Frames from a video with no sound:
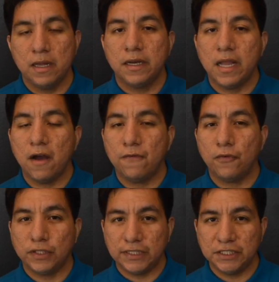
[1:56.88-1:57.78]
Now for
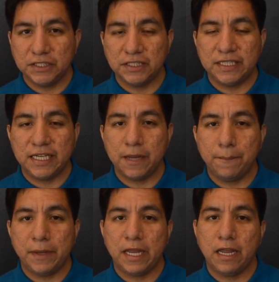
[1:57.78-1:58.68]
attention-seeking
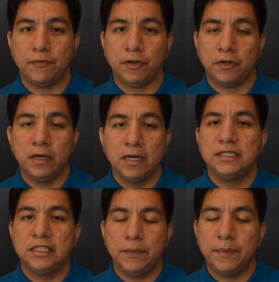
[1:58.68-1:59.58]
behavior,
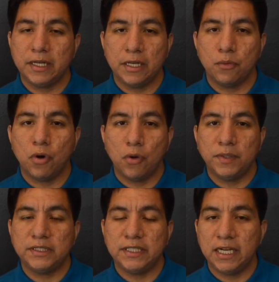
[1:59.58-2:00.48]
typically what we
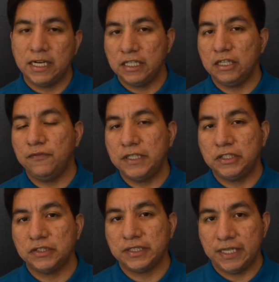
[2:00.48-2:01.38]
see in
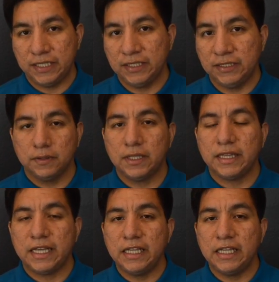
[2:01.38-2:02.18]
individuals is that the